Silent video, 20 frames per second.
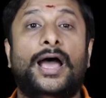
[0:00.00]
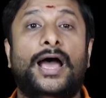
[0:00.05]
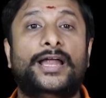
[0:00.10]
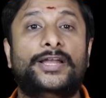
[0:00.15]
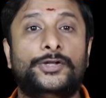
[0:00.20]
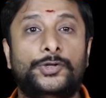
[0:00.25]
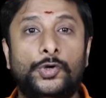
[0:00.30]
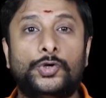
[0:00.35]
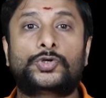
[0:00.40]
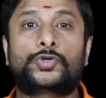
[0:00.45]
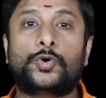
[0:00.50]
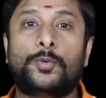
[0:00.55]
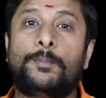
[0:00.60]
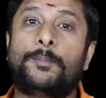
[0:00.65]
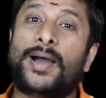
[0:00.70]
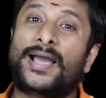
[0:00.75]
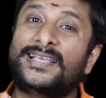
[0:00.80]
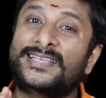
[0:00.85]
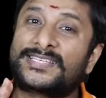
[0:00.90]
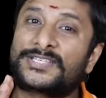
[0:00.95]
And note to
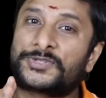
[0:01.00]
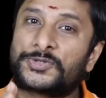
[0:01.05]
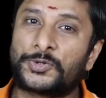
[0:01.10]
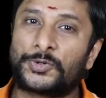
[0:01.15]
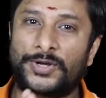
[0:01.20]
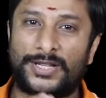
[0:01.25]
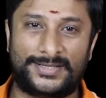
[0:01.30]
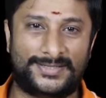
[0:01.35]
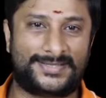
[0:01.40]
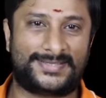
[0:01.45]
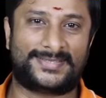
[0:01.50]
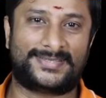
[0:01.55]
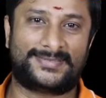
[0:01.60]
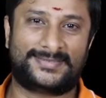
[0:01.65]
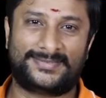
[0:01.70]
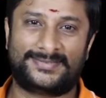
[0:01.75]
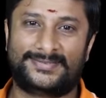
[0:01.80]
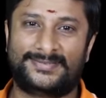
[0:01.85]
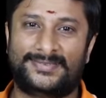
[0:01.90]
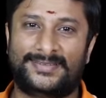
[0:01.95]
my students,
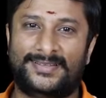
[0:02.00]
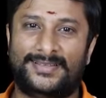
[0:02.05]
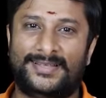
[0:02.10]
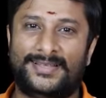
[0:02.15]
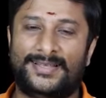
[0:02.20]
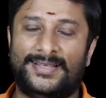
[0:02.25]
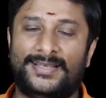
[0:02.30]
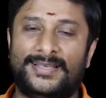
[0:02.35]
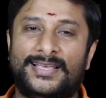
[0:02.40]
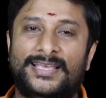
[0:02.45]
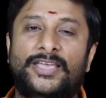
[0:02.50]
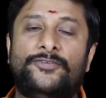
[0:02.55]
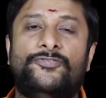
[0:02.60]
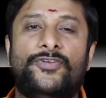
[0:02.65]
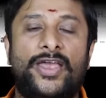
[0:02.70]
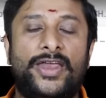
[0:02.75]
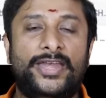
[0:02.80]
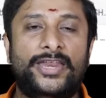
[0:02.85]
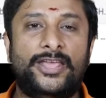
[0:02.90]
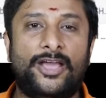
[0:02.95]
if
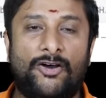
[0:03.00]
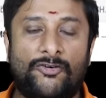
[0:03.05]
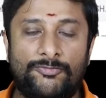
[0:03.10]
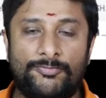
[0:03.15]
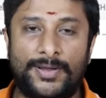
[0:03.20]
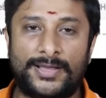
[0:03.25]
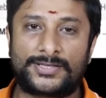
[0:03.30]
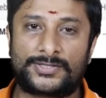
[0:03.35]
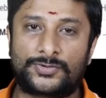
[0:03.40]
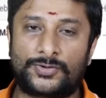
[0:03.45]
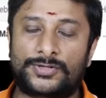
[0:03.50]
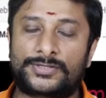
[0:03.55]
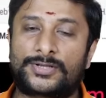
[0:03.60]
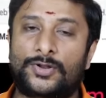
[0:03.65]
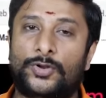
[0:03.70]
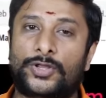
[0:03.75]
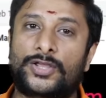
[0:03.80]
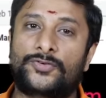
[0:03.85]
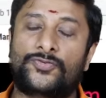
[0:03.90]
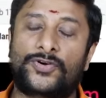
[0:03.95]
any of my students
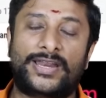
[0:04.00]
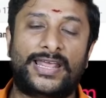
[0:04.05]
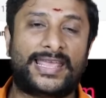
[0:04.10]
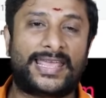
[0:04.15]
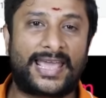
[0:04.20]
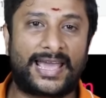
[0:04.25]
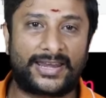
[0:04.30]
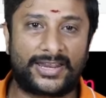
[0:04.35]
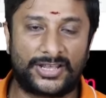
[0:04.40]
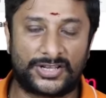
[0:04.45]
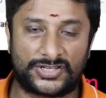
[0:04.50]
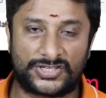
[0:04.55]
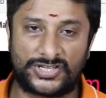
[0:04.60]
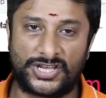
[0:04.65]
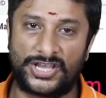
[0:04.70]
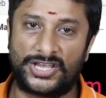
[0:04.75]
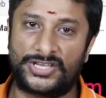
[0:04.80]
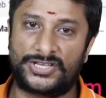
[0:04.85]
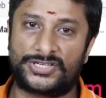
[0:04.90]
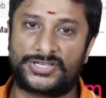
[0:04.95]
are looking for a career
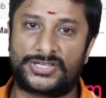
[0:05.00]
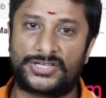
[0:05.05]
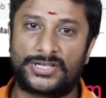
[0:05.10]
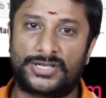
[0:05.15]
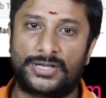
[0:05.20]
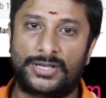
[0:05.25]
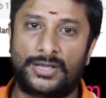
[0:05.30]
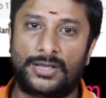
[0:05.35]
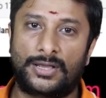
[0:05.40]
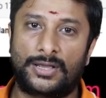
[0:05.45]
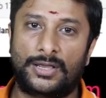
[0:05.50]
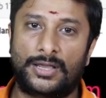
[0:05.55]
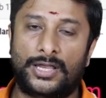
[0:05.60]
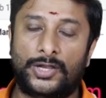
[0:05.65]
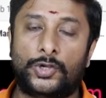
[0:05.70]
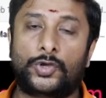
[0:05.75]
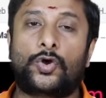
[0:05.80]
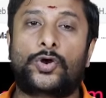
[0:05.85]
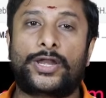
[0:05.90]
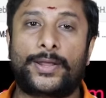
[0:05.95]
change,
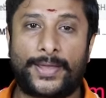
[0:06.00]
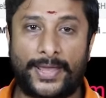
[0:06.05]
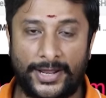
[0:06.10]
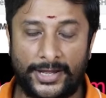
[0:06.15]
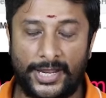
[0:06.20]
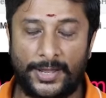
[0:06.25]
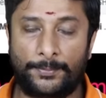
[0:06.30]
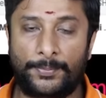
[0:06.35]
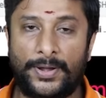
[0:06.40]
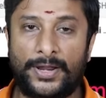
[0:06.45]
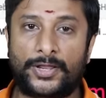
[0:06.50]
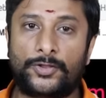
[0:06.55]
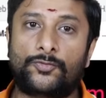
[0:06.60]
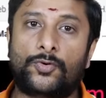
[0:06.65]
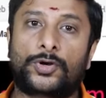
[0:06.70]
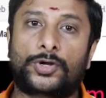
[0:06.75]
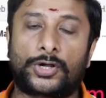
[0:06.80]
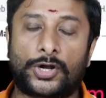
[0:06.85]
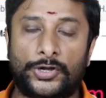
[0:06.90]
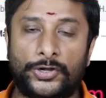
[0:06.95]
you got a career break, you
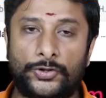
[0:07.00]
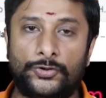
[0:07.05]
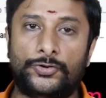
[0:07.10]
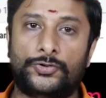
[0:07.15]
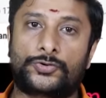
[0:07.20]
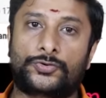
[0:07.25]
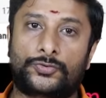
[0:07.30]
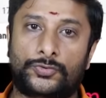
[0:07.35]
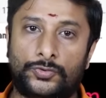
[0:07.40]
want to continue